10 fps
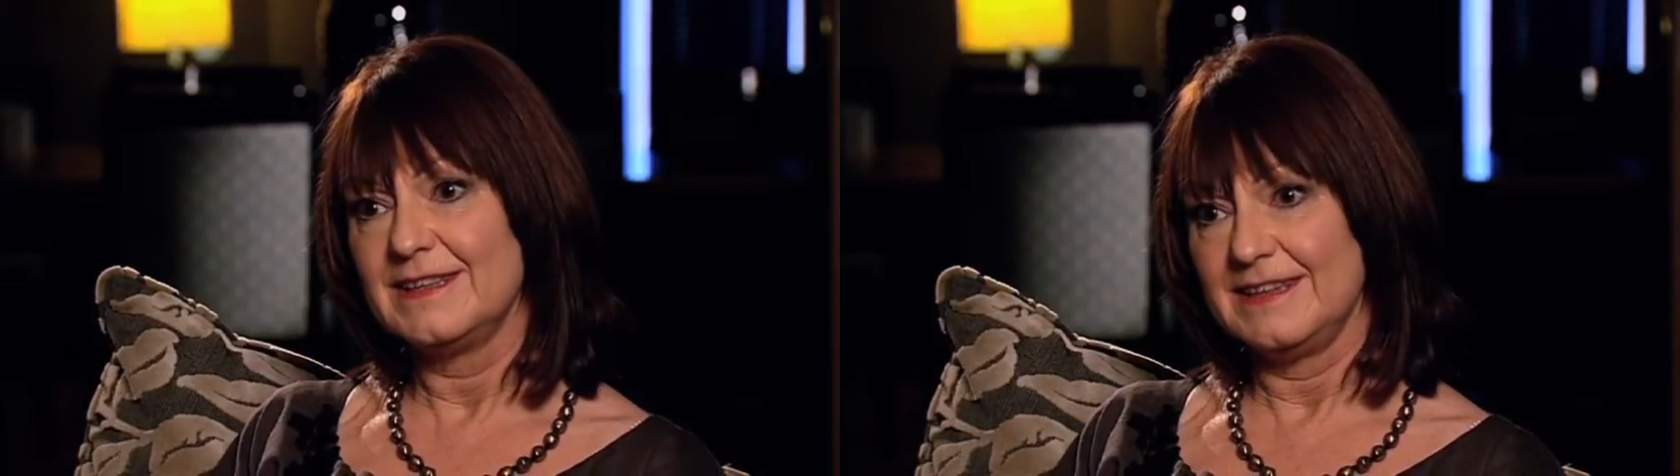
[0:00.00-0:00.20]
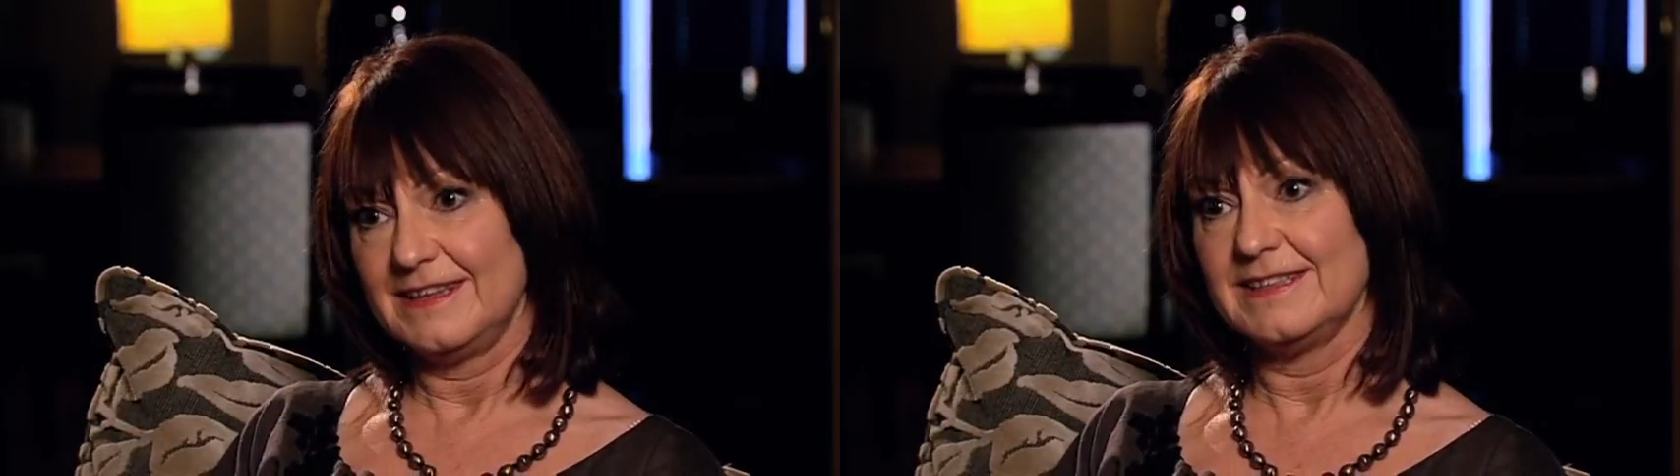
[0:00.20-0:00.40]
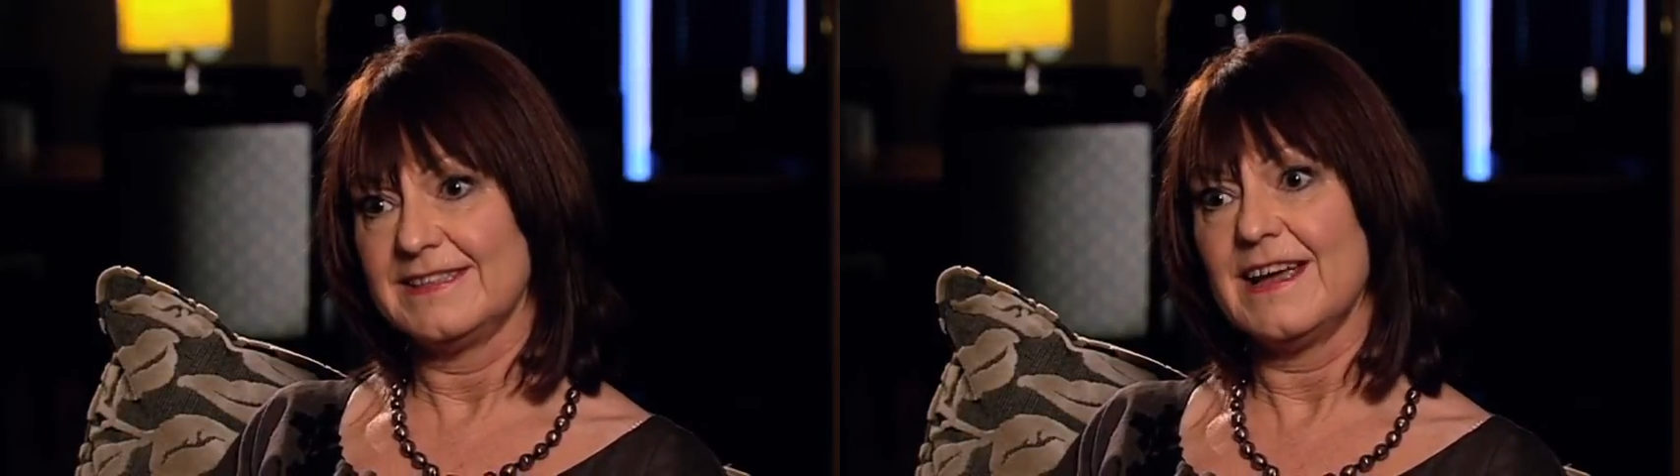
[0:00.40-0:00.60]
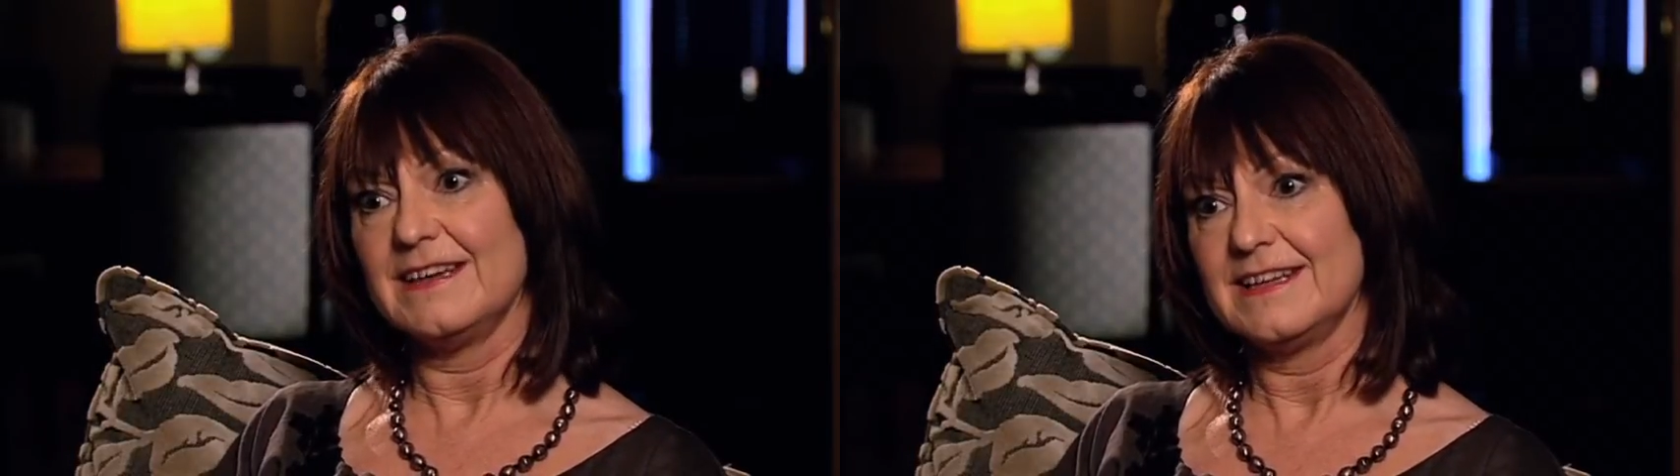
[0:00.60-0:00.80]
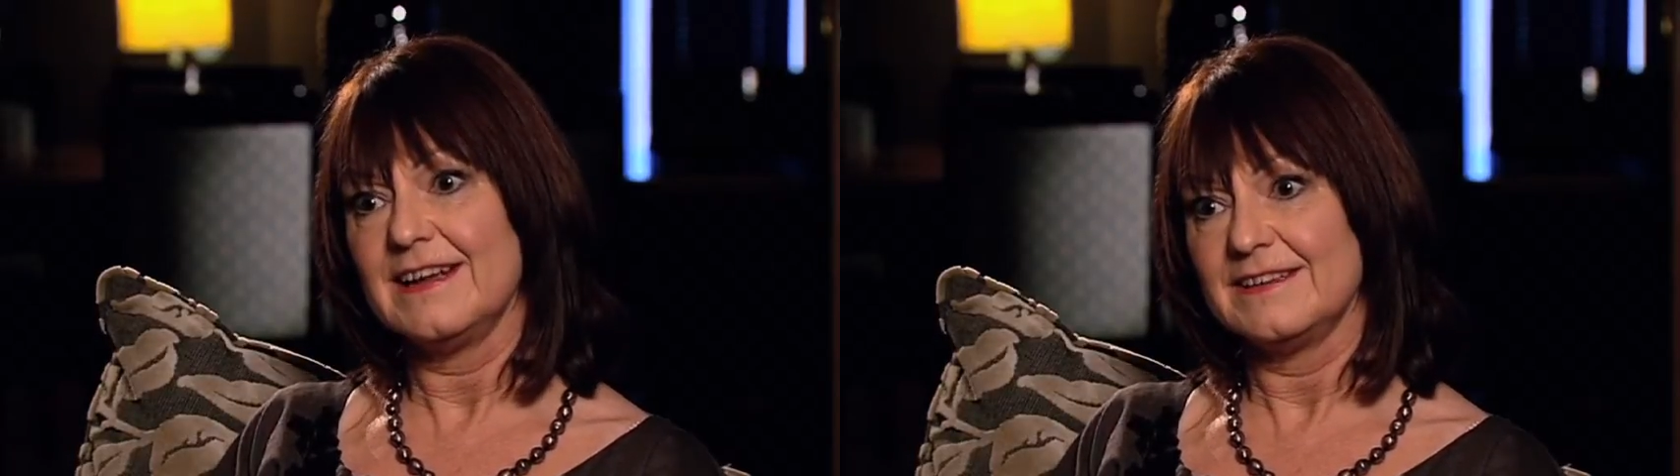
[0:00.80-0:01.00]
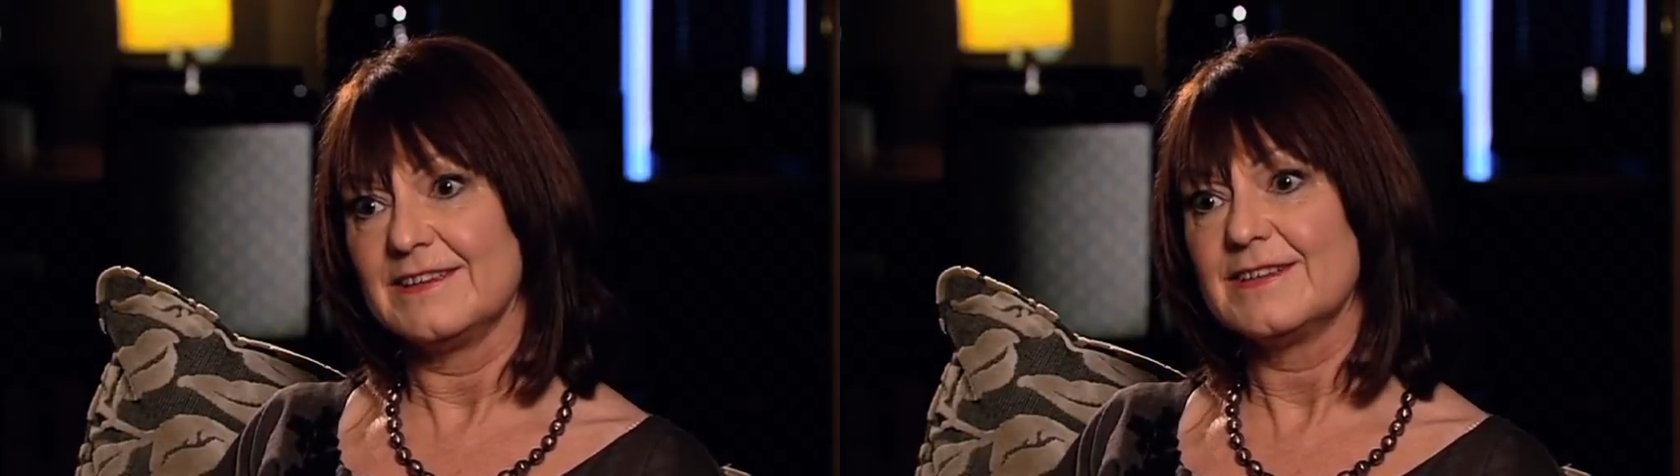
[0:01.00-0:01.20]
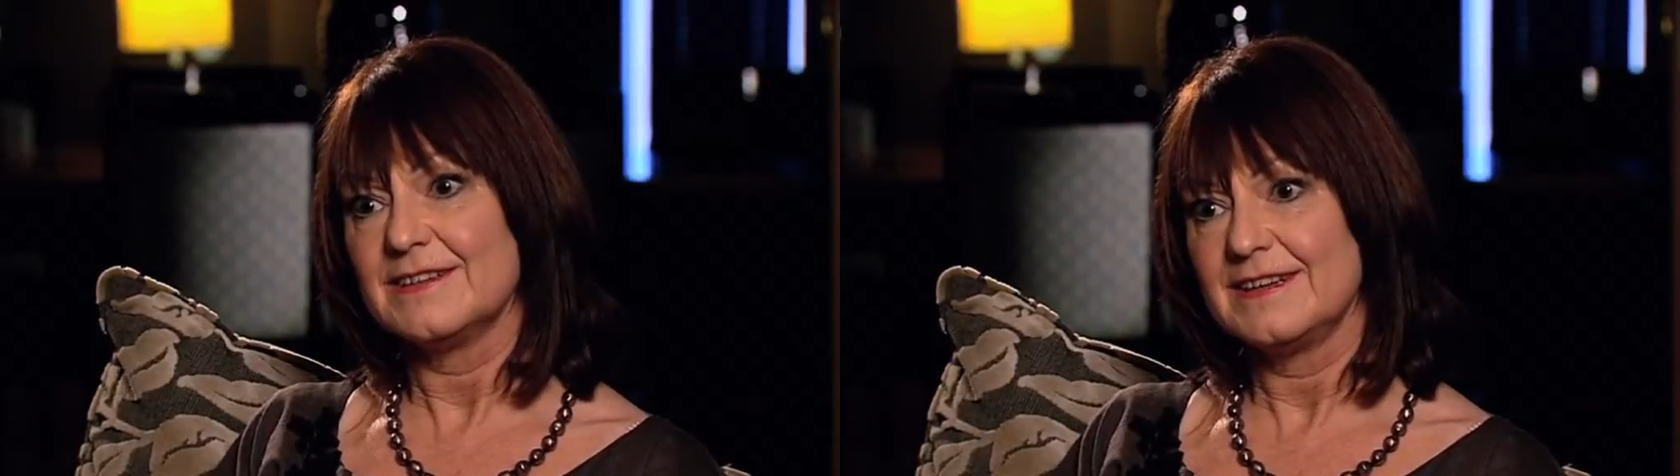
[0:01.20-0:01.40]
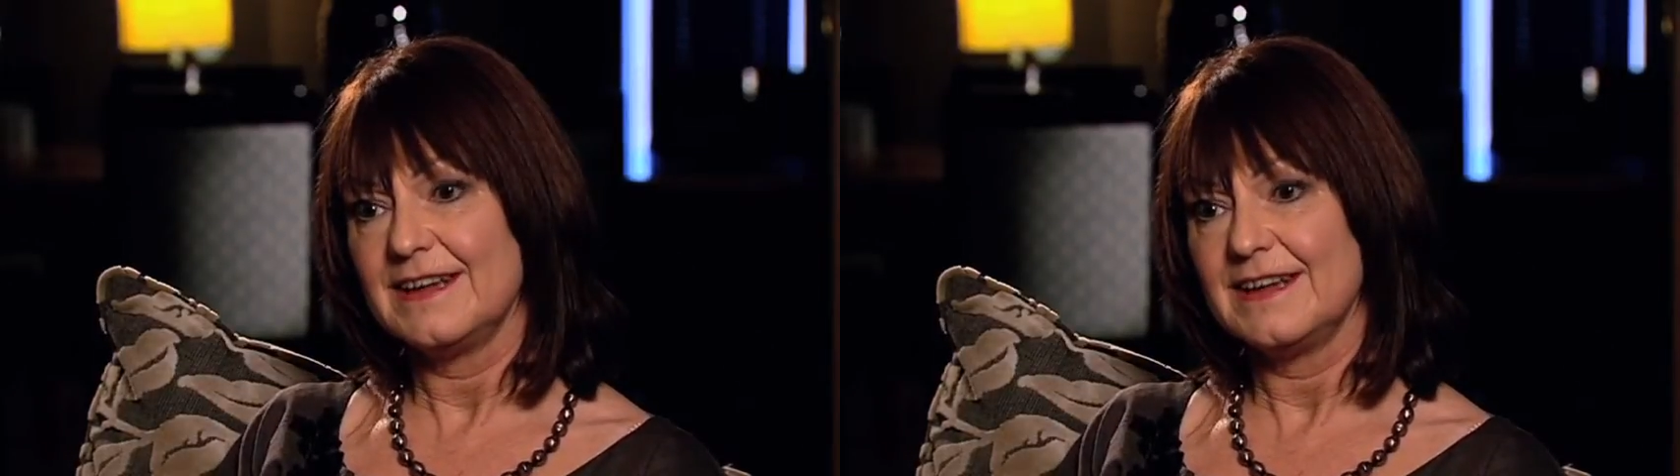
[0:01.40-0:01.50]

the inside talent